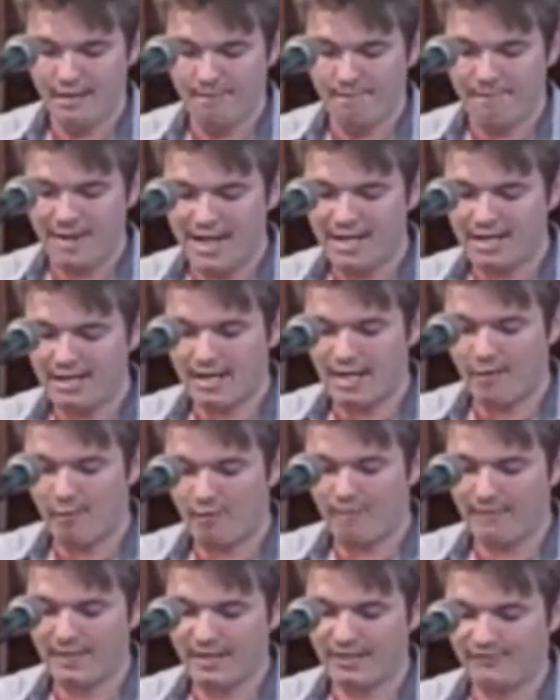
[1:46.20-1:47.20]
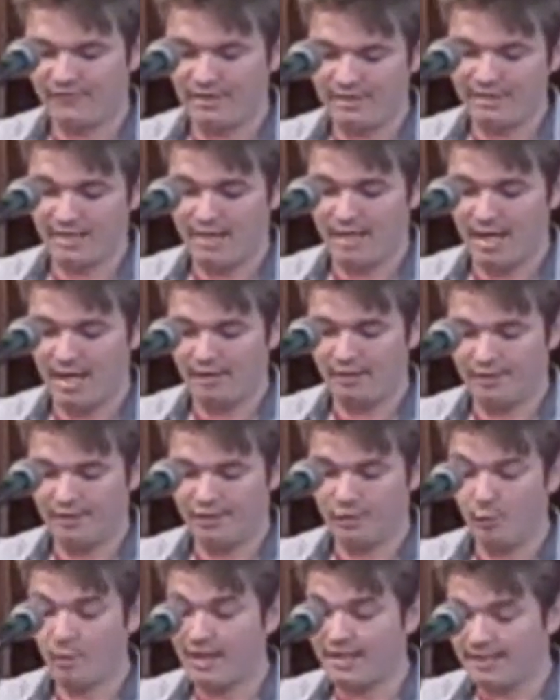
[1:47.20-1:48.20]
Matt and I were best friends in
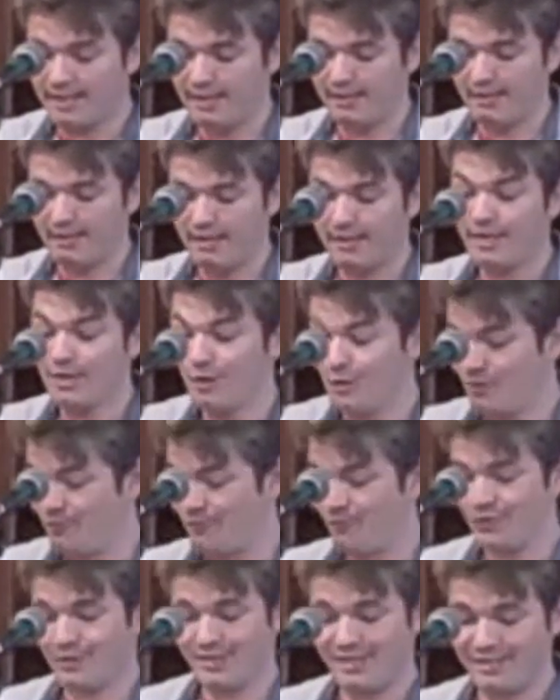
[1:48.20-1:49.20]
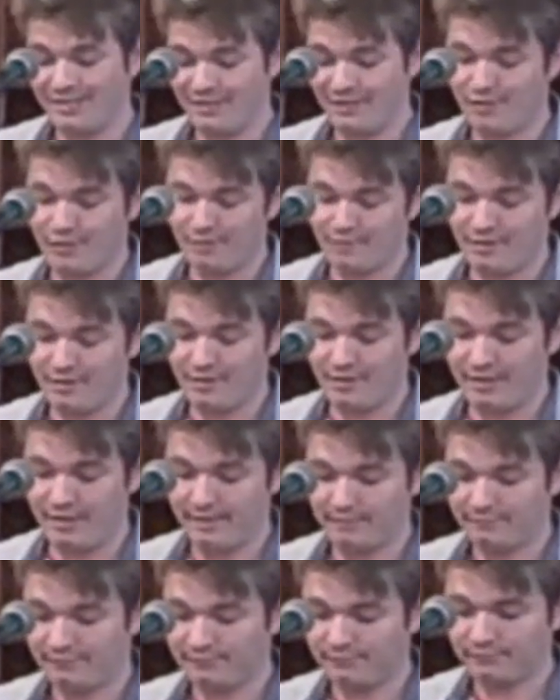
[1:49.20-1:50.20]
college. We attended the University of Central Missouri.
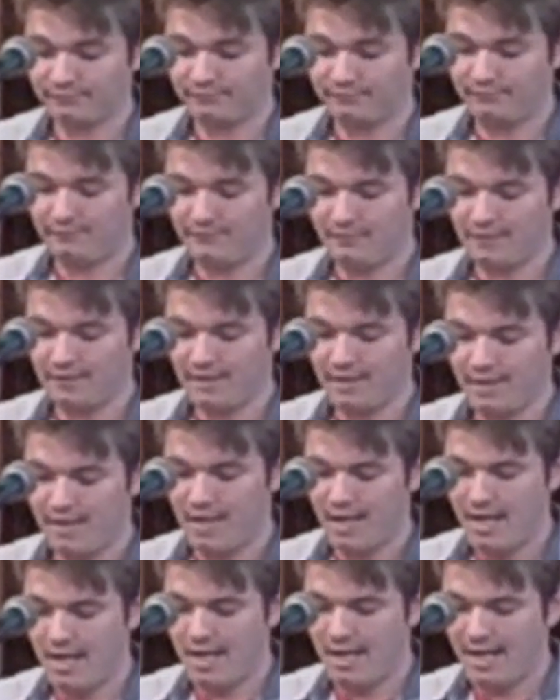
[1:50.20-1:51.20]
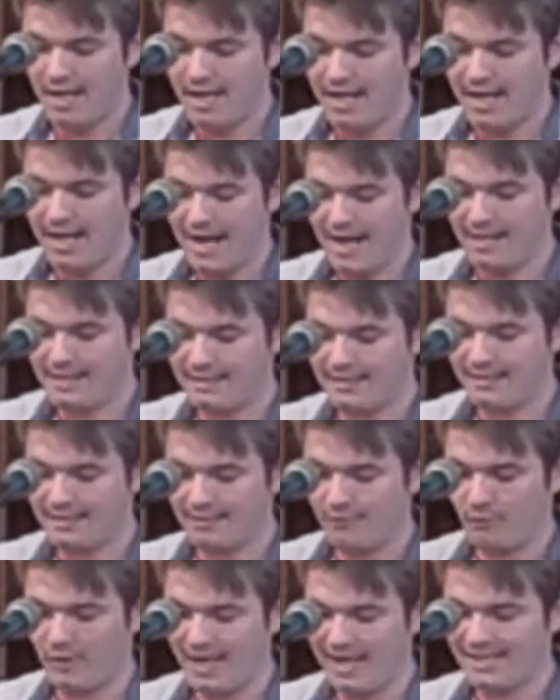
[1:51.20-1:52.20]
We
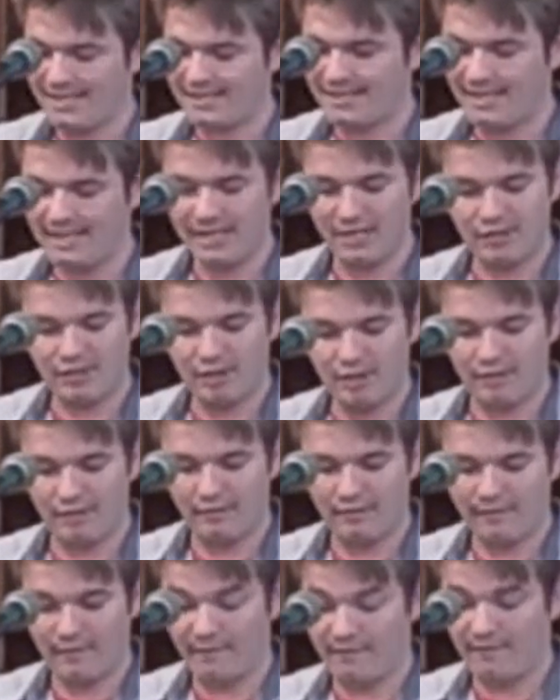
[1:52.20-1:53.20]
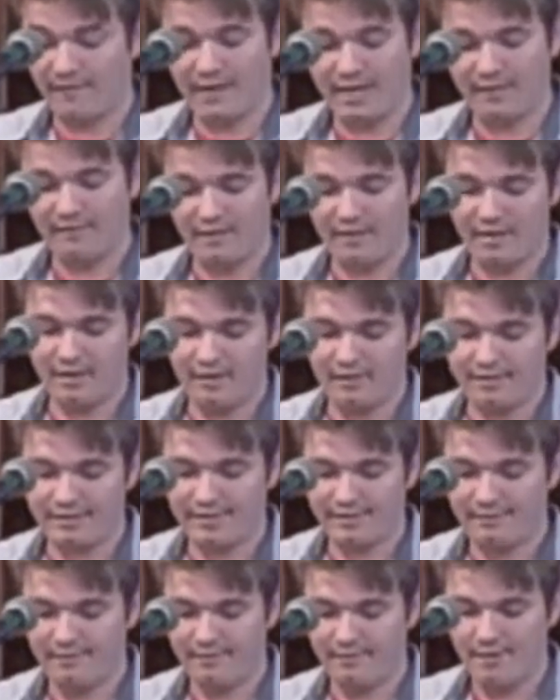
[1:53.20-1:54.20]
hadn't seen each other for 5
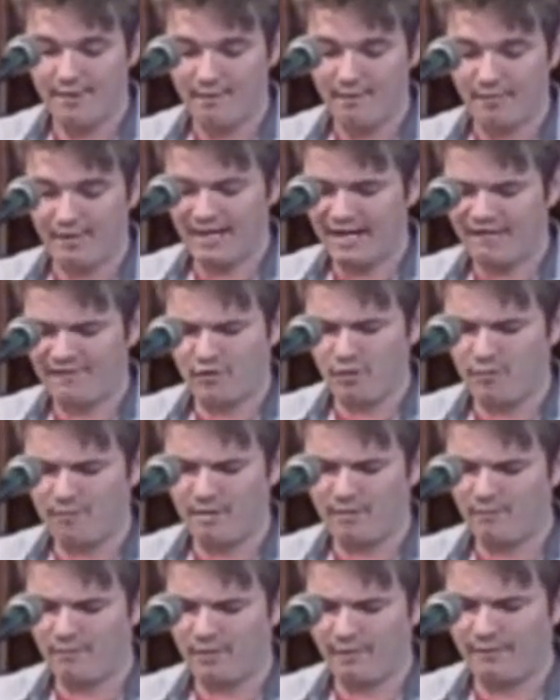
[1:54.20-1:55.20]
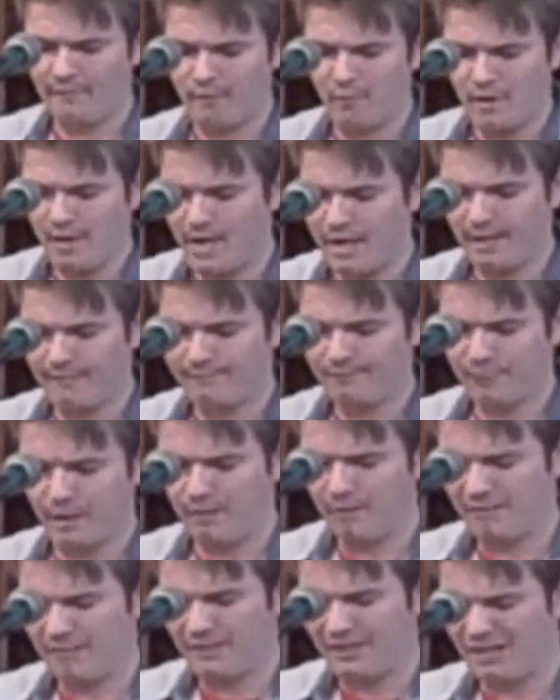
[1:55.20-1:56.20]
years, but I have no memory of why,
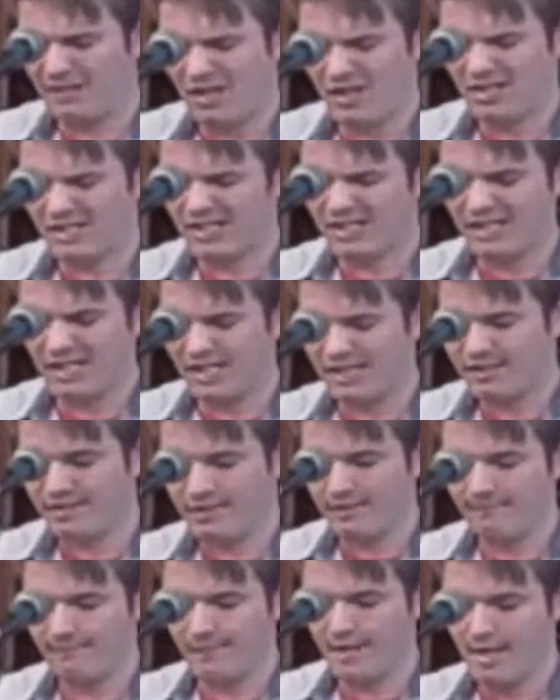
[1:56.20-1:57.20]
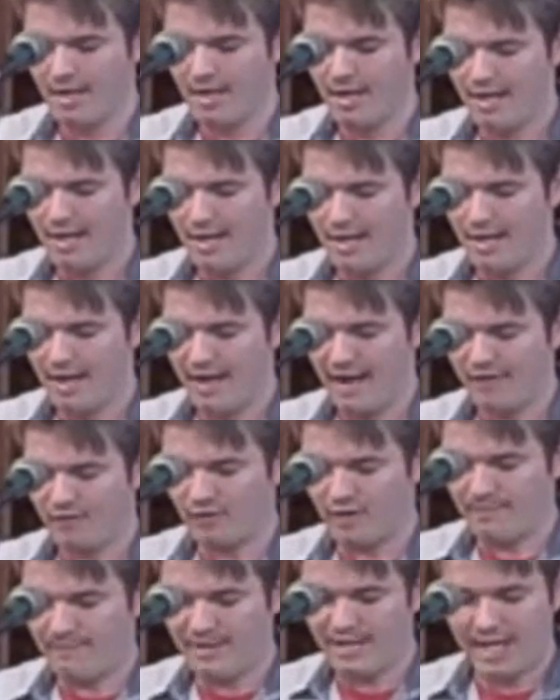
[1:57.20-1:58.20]
probably lost touch.
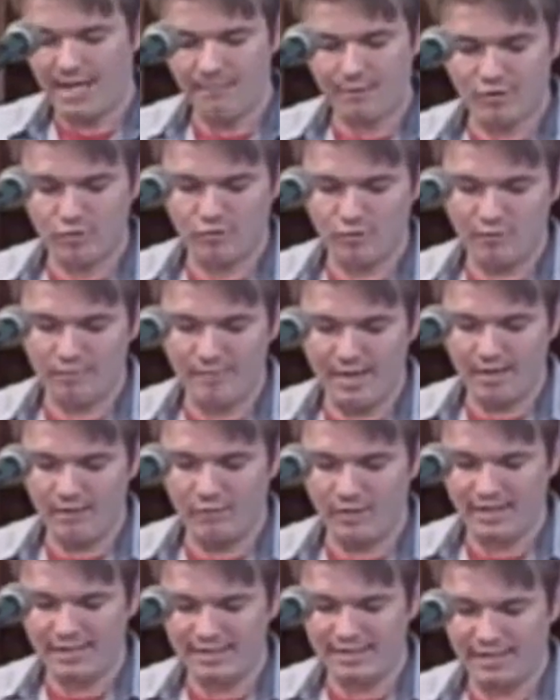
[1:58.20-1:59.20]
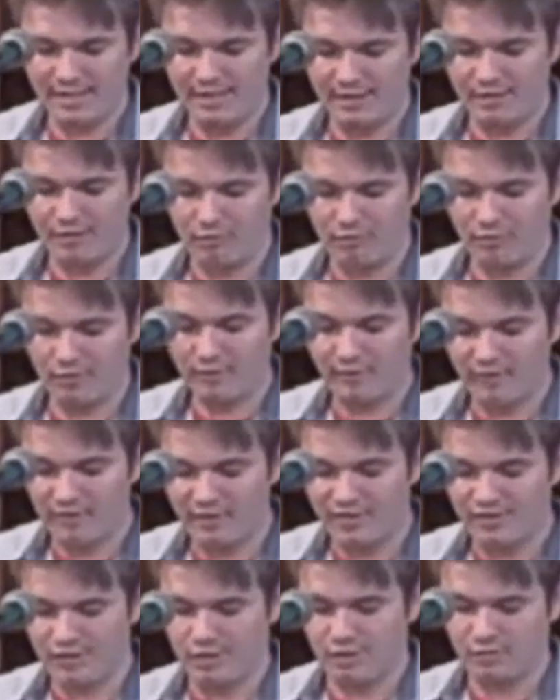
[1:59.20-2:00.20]
After I became his roommate, we decided to look for
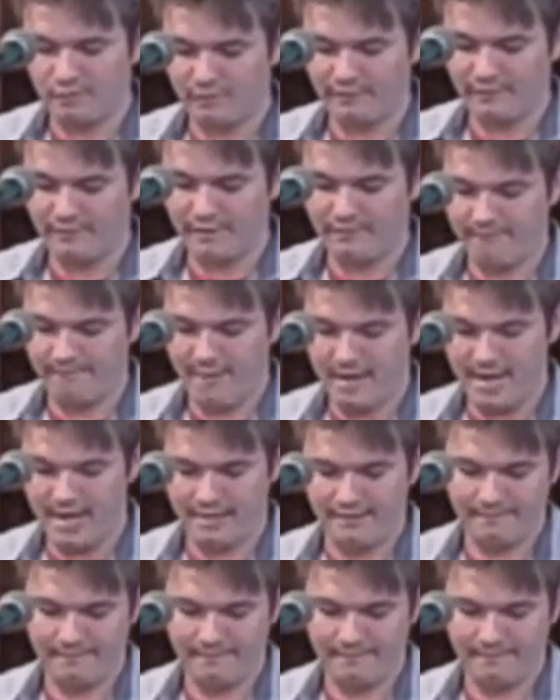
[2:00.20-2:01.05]
this girlfriend of mine.